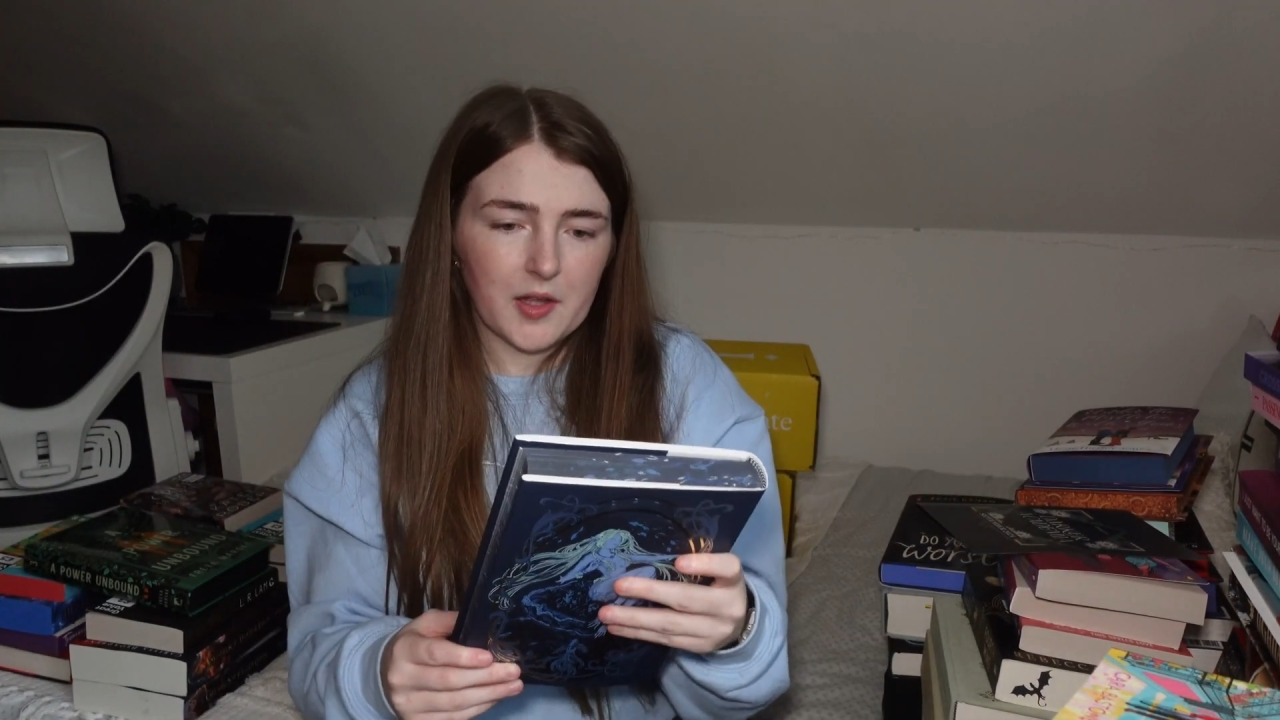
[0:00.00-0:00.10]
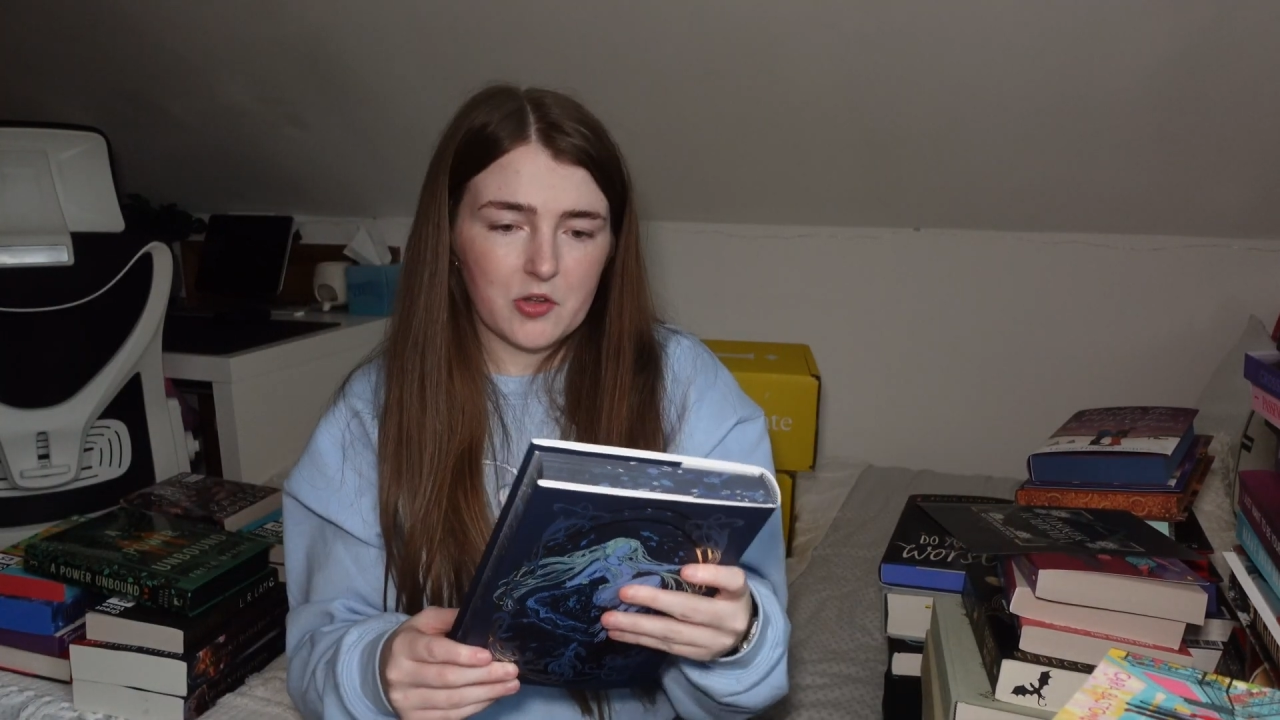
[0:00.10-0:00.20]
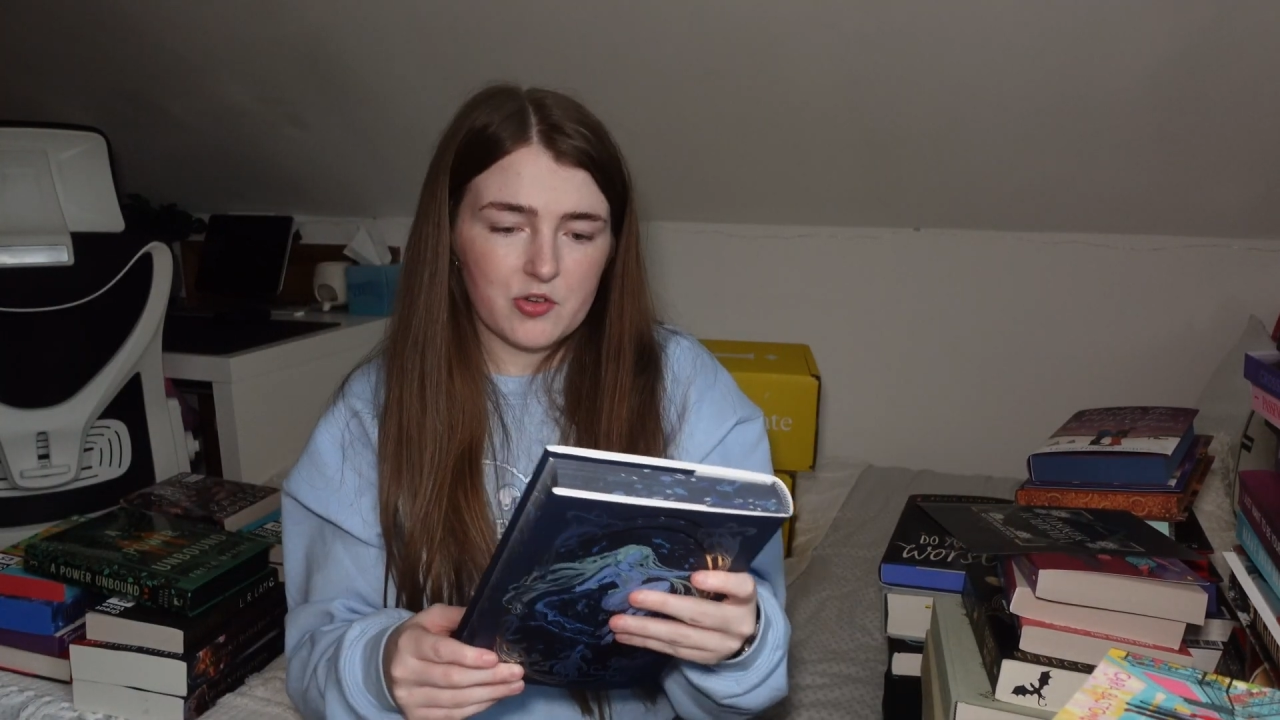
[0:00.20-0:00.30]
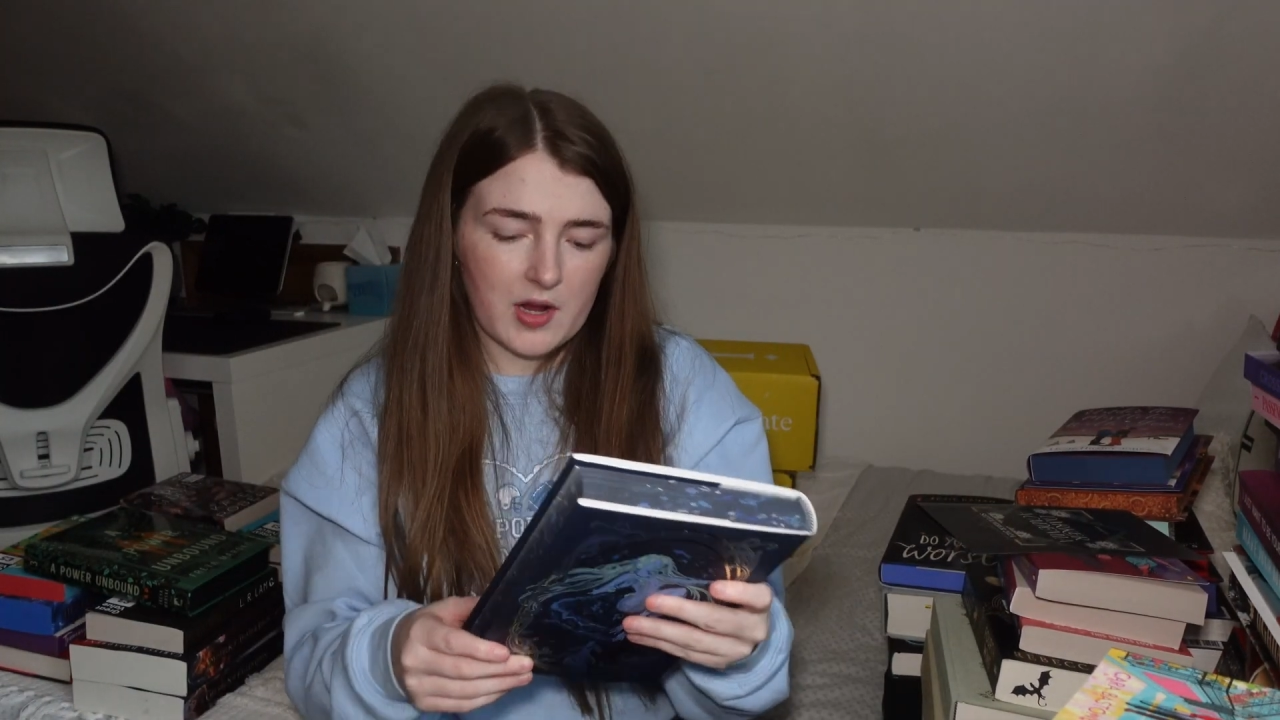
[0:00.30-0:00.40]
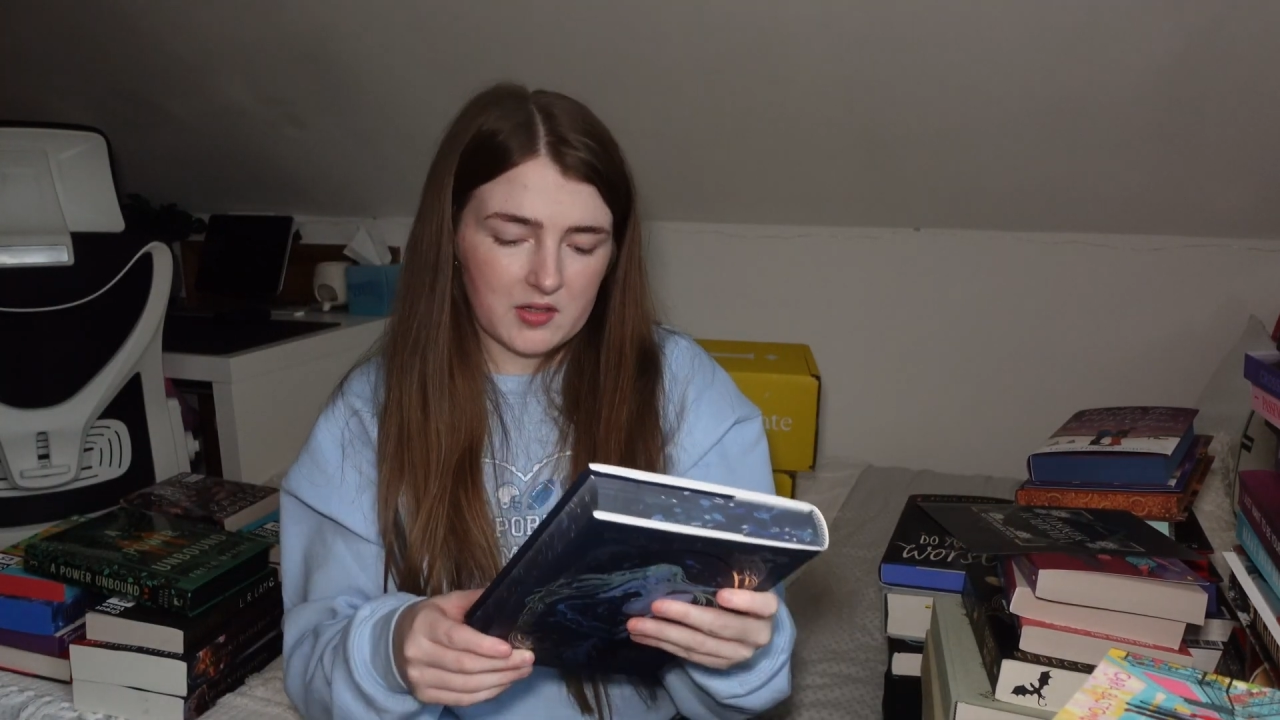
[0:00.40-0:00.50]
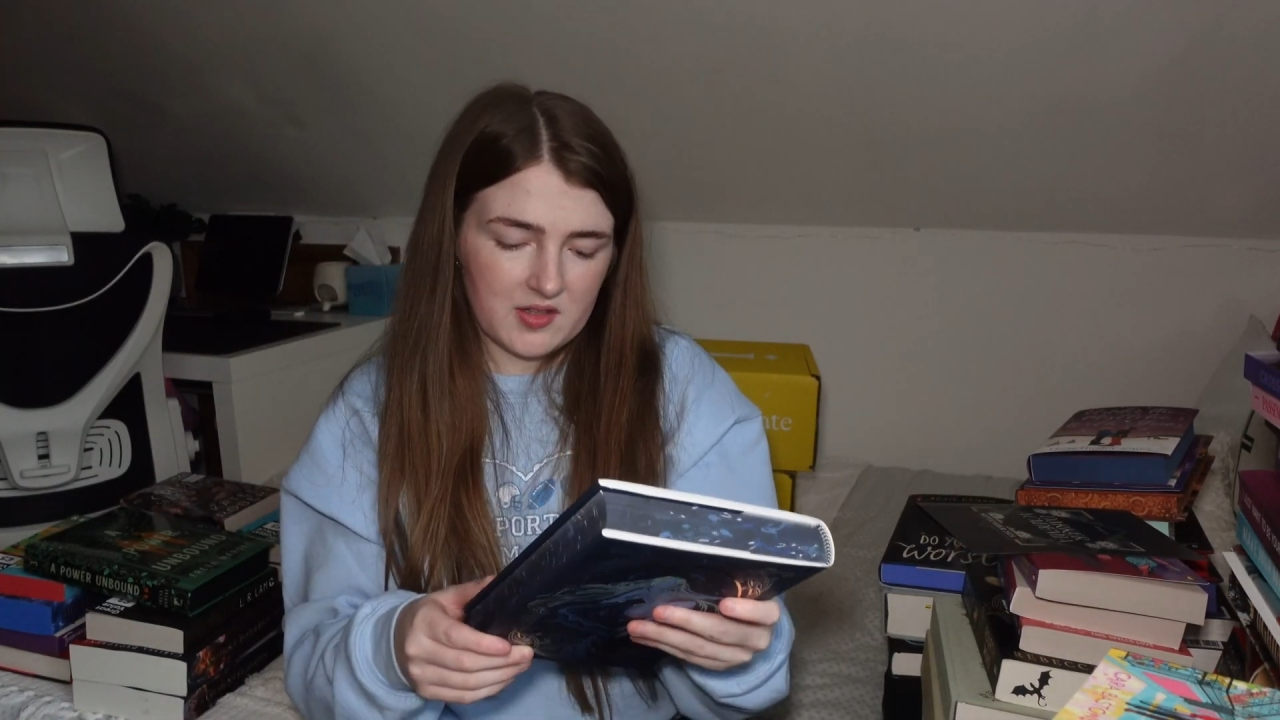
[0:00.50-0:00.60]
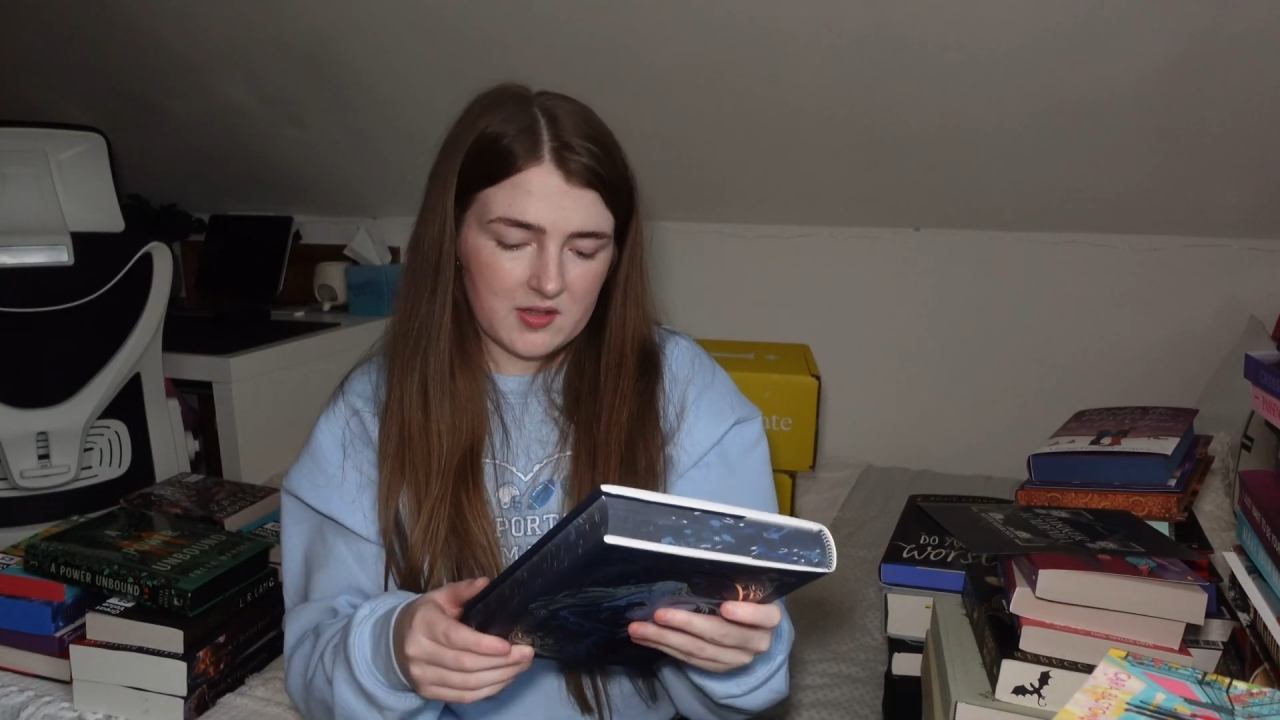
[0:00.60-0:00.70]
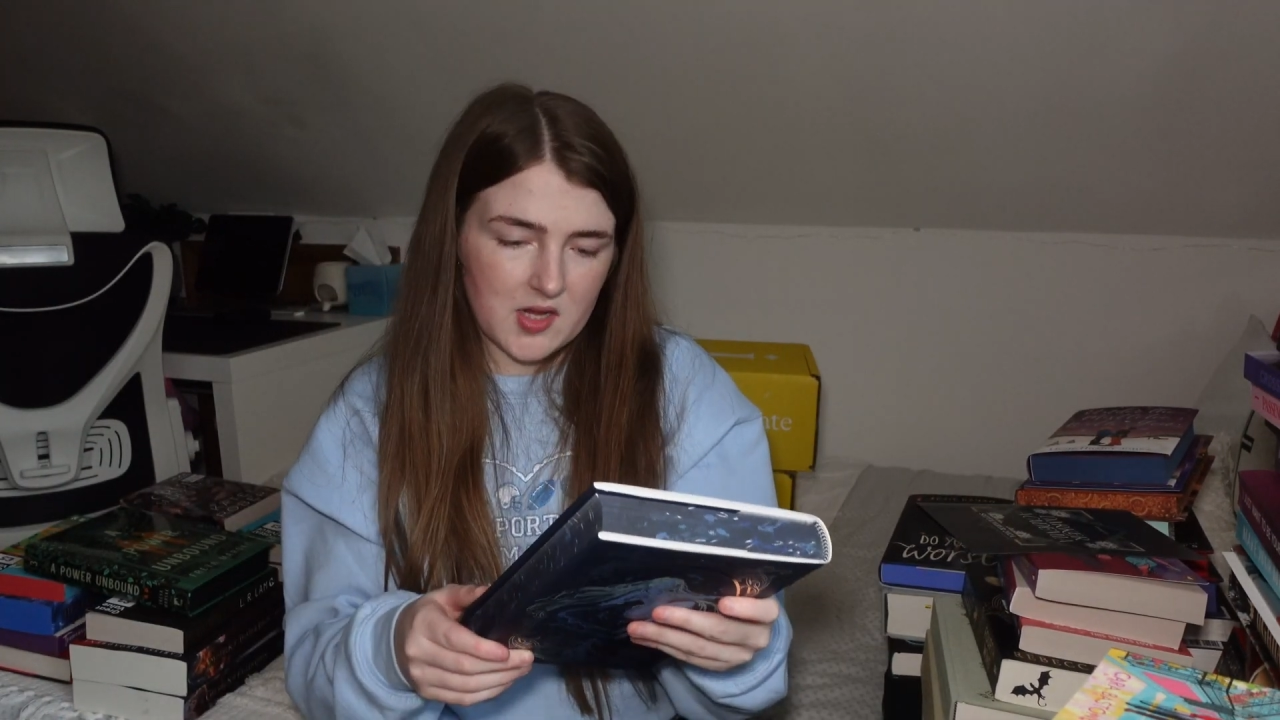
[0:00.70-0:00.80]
and Drowning